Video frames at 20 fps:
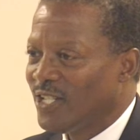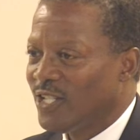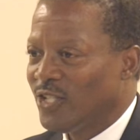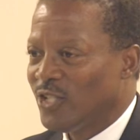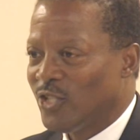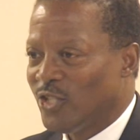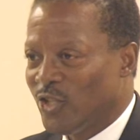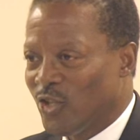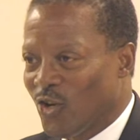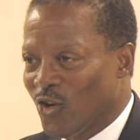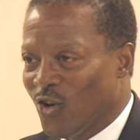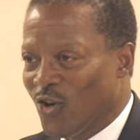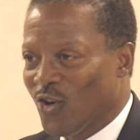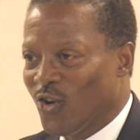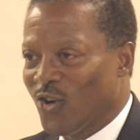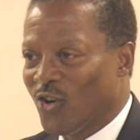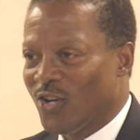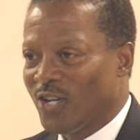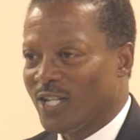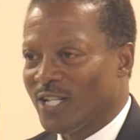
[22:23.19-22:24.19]

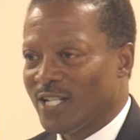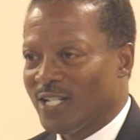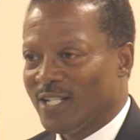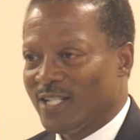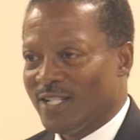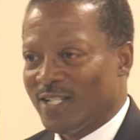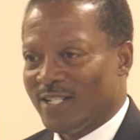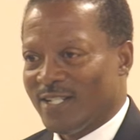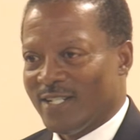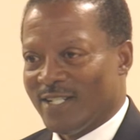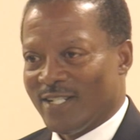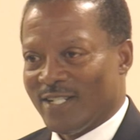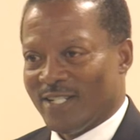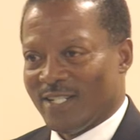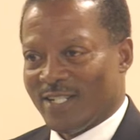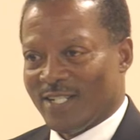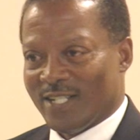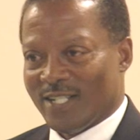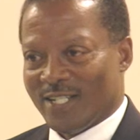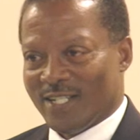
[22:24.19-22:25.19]
your
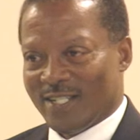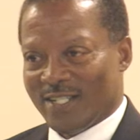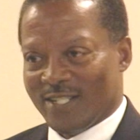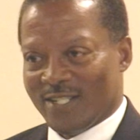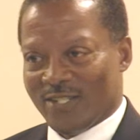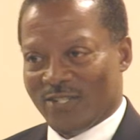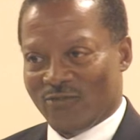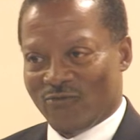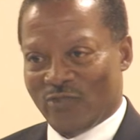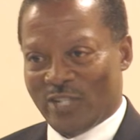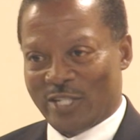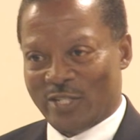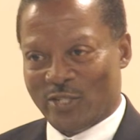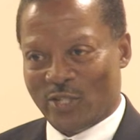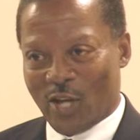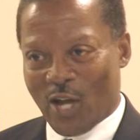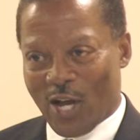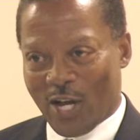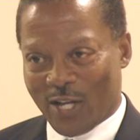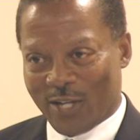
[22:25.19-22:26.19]

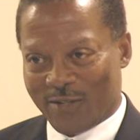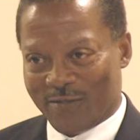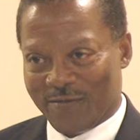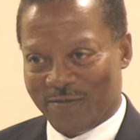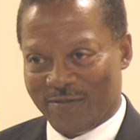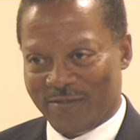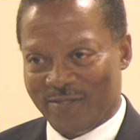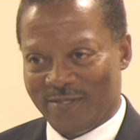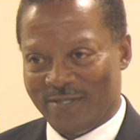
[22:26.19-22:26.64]
resolve,